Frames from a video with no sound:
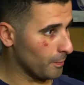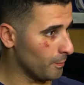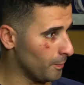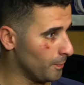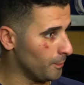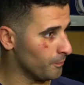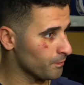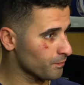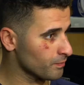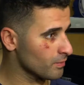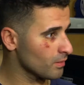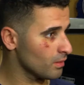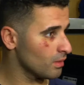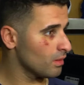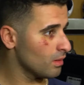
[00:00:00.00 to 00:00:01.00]
mm
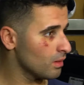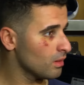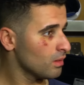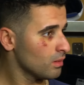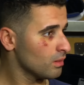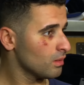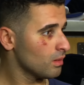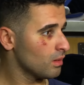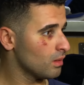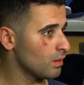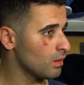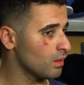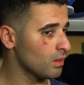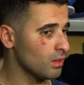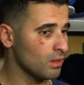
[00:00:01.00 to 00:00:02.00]
cross-checking battle.
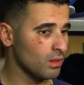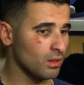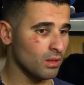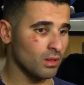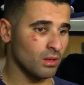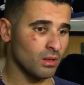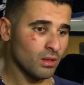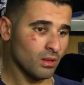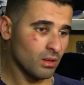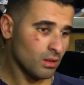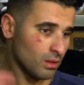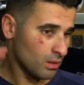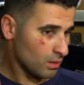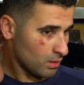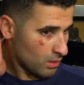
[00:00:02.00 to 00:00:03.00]
can you just kind of
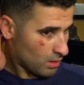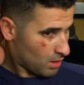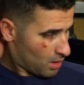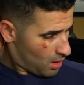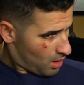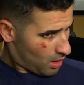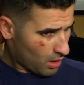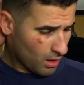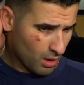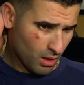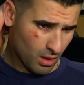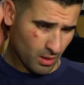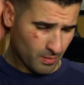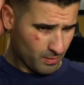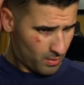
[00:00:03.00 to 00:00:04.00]
explain what happened there?
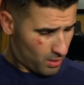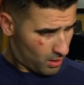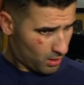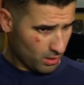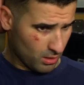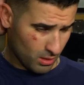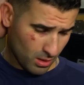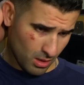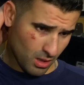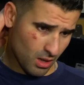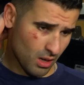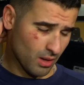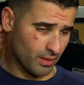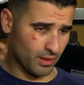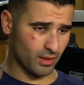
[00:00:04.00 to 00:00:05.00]
Um,
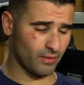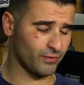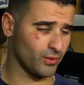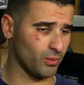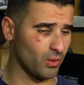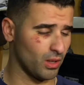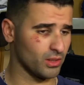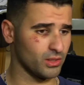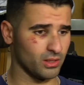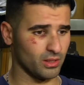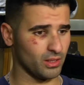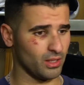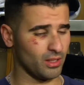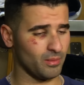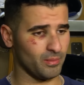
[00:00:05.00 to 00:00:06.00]
yeah, I'd have to watch it
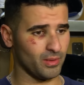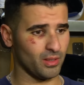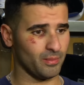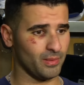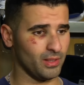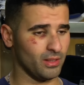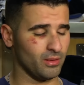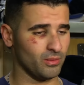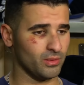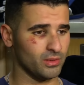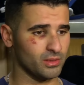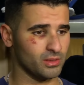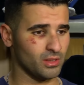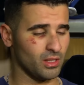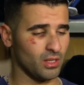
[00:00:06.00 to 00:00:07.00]
again, but I mean, it
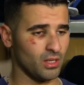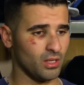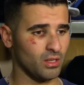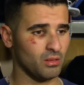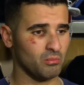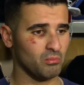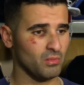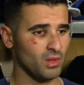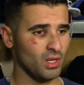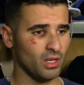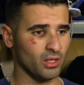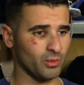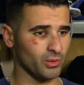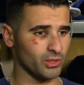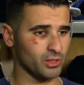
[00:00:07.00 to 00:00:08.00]
was uh, I
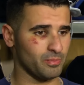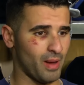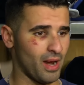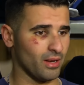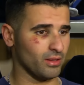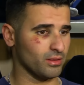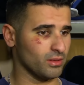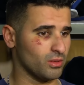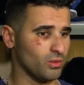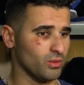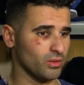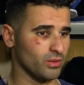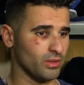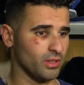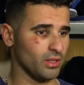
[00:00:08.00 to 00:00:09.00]
think we were just battling the
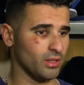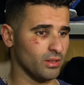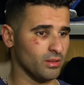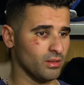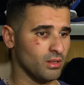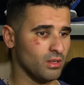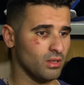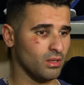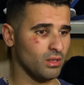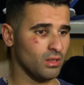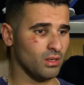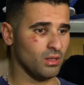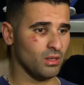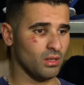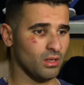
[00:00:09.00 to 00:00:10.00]
corner there, and
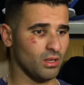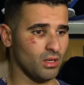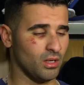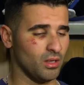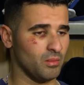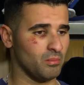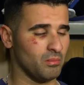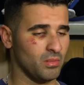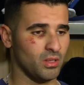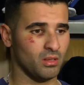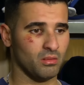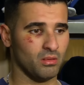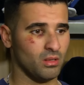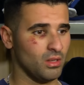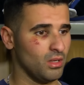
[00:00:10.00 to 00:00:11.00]
um,
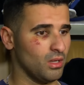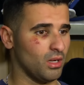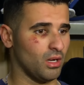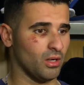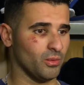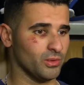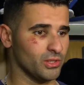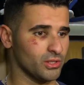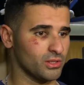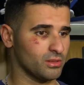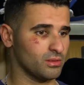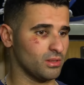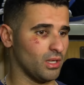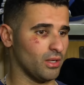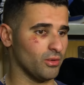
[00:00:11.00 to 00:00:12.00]
I don't know, we
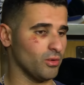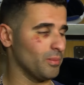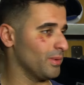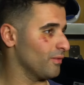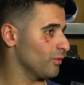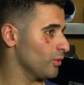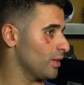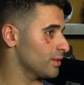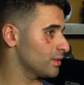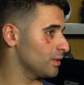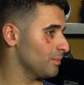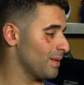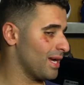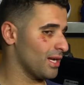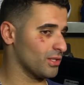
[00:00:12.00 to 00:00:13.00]
just got into a bit of a
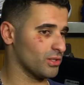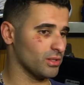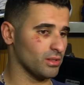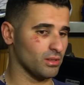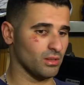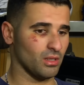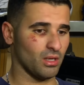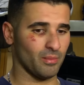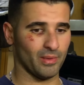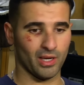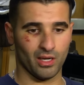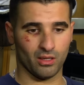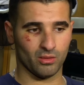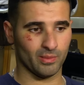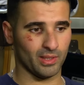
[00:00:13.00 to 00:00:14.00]
wrestling match, and uh, my
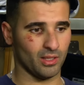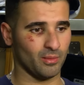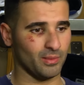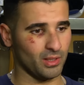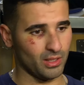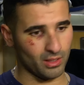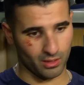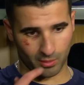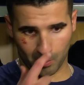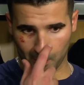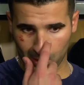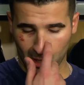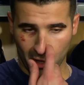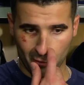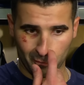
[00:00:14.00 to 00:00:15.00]
helmet, helmet ended up
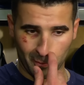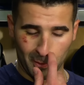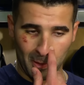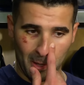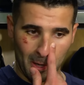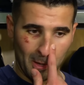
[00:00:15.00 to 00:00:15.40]
coming off, and